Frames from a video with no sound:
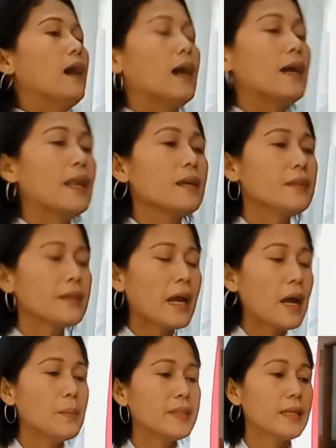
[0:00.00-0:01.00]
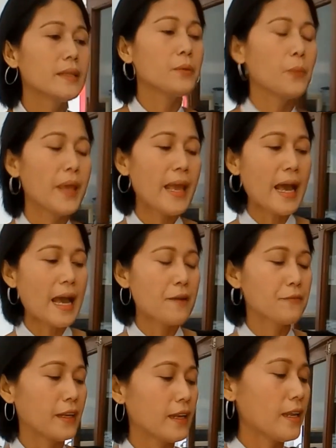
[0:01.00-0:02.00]
Another cabinet we
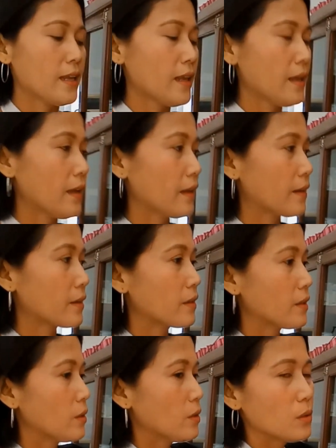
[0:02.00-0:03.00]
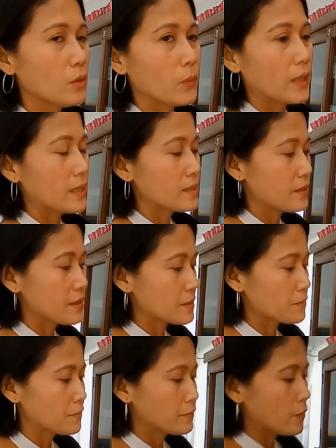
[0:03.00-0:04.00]
have in here. Oh, what is
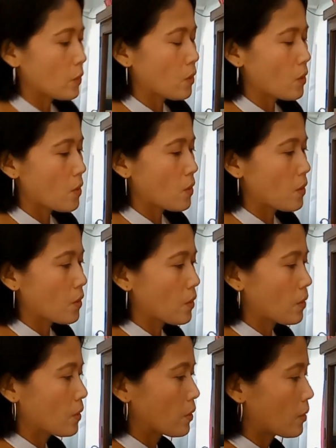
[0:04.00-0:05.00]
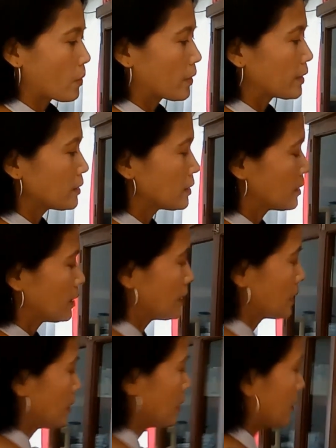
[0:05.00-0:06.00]
this for?
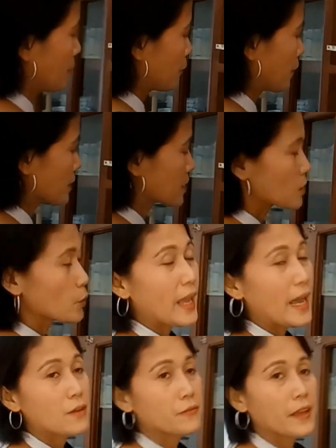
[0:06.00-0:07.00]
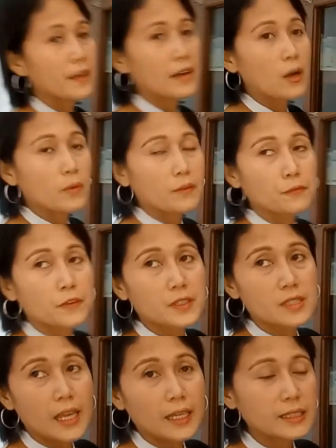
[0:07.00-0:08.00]
First, we have here our
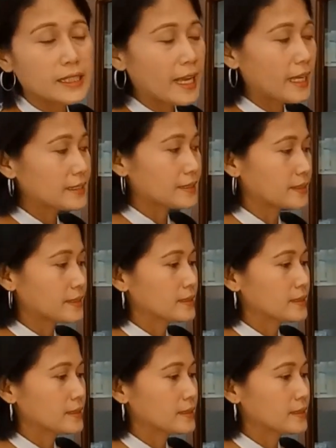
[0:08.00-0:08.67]
first aid kit.